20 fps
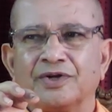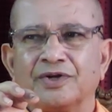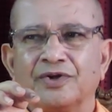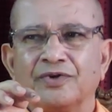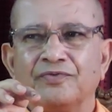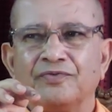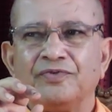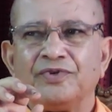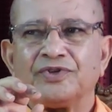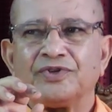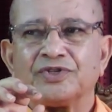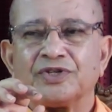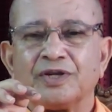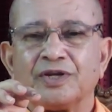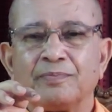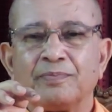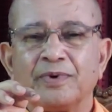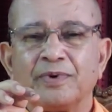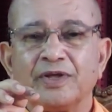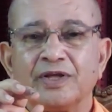which
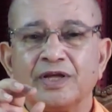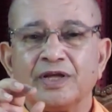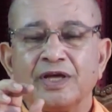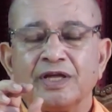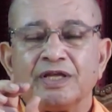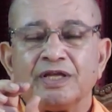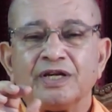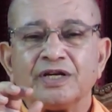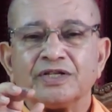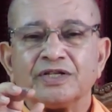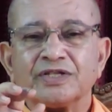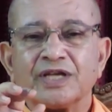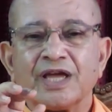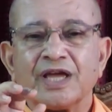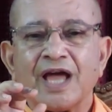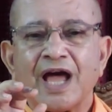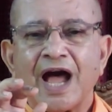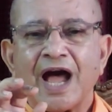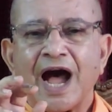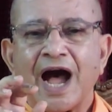it is
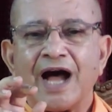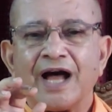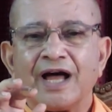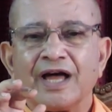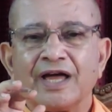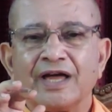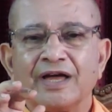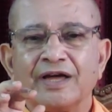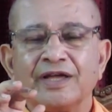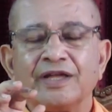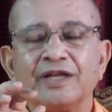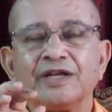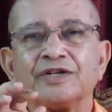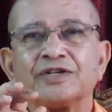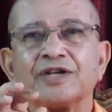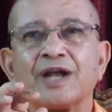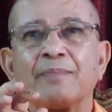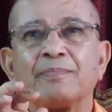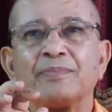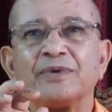a it
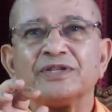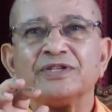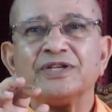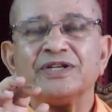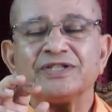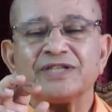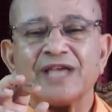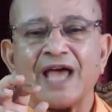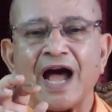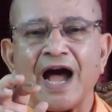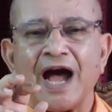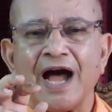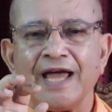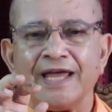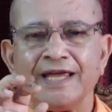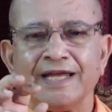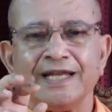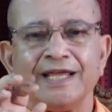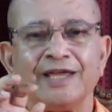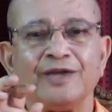represents a
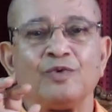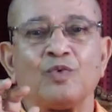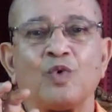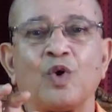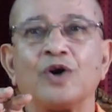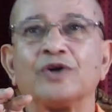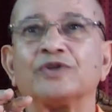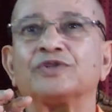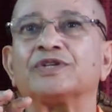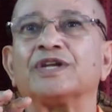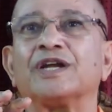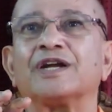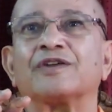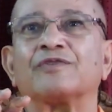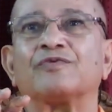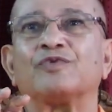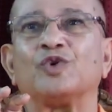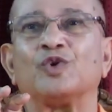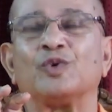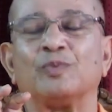highly evolved state
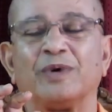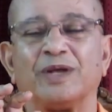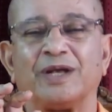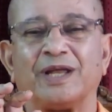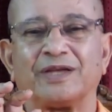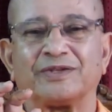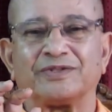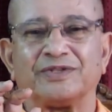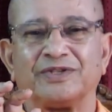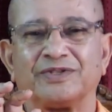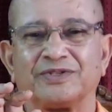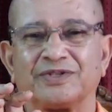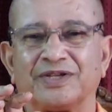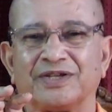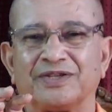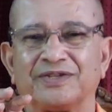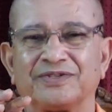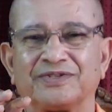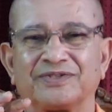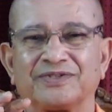of human
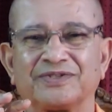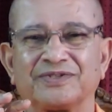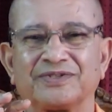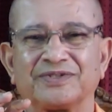existence.